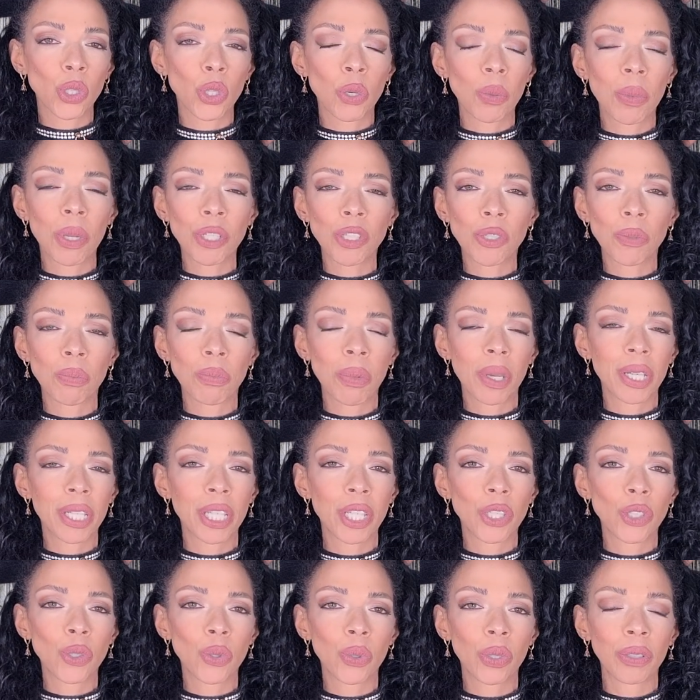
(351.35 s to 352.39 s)
too much
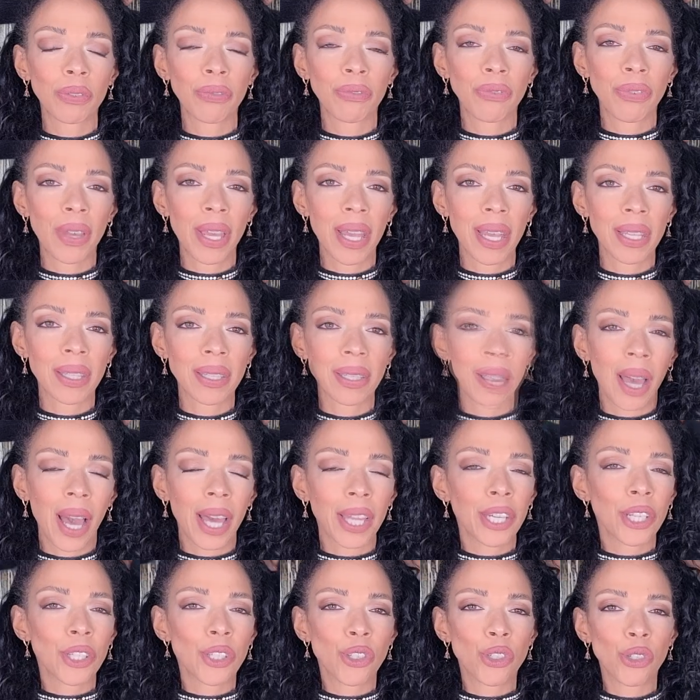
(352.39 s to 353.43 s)
money to invest
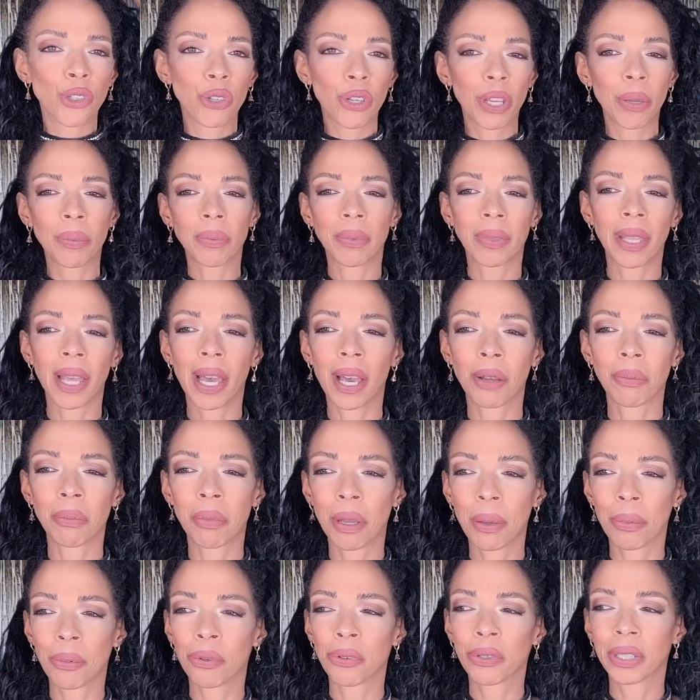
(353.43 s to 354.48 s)
on a trip down
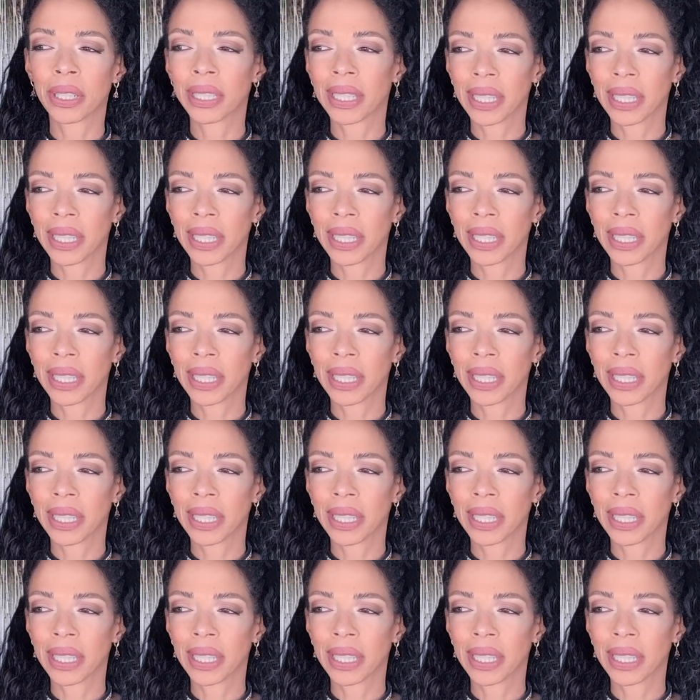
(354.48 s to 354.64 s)
memory